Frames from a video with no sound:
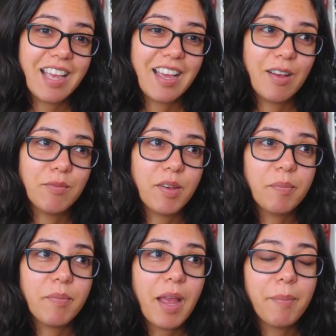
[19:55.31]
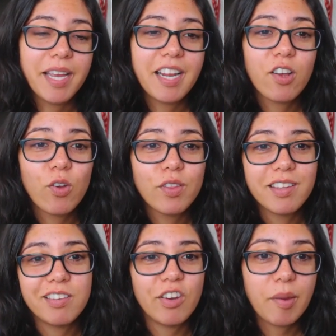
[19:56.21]
I might not go
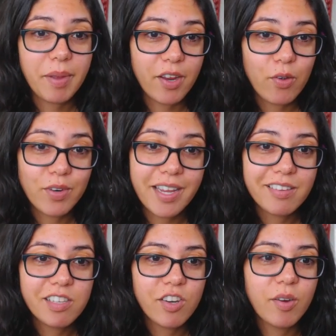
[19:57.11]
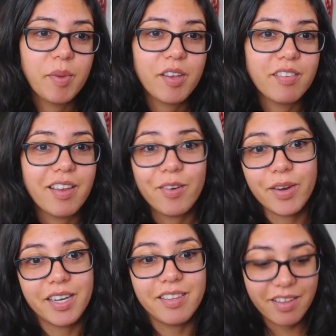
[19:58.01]
this year. I might go next year because I
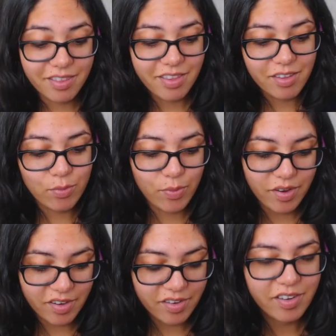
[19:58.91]
already did this one.